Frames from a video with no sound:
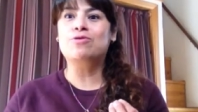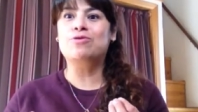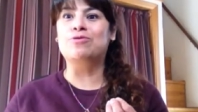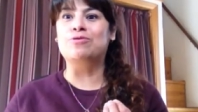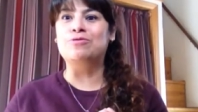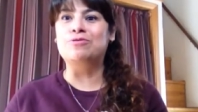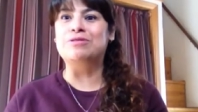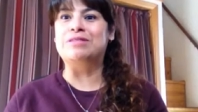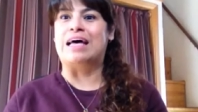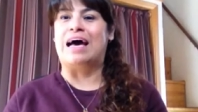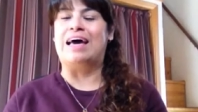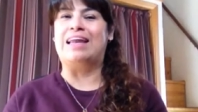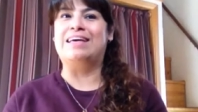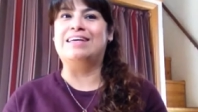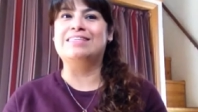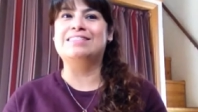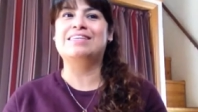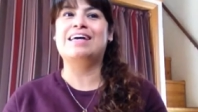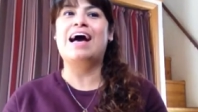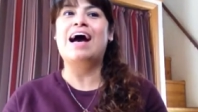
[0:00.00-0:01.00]
cool that
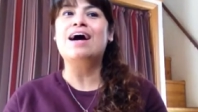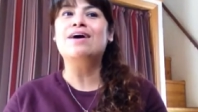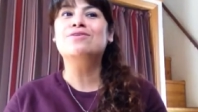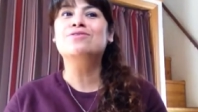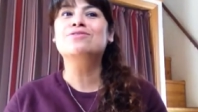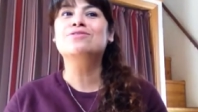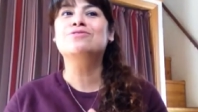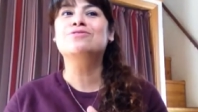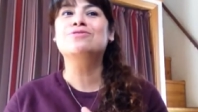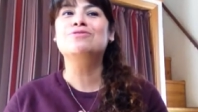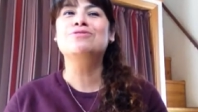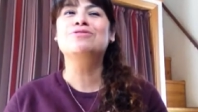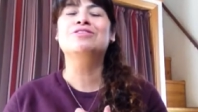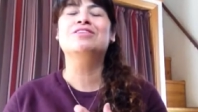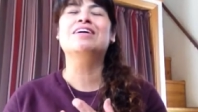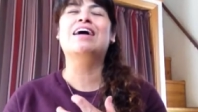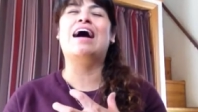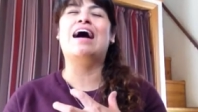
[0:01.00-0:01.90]
is, how cool,